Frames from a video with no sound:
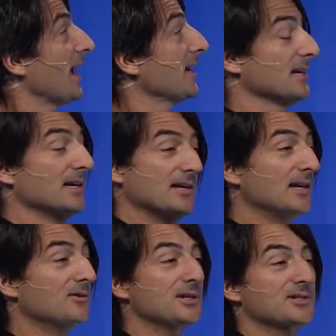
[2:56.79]
And
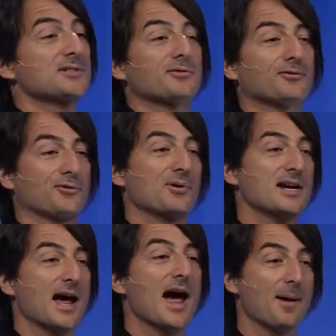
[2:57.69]
Unix is a
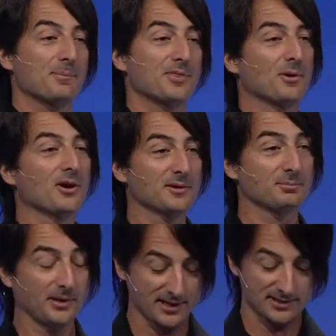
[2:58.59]
free app in the
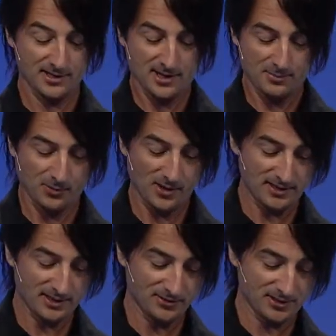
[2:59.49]
marketplace. But
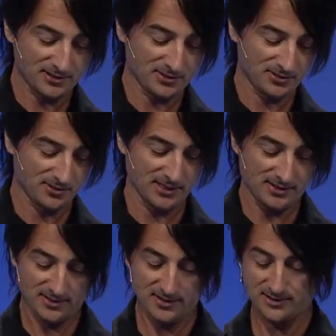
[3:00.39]
what Unix is doing in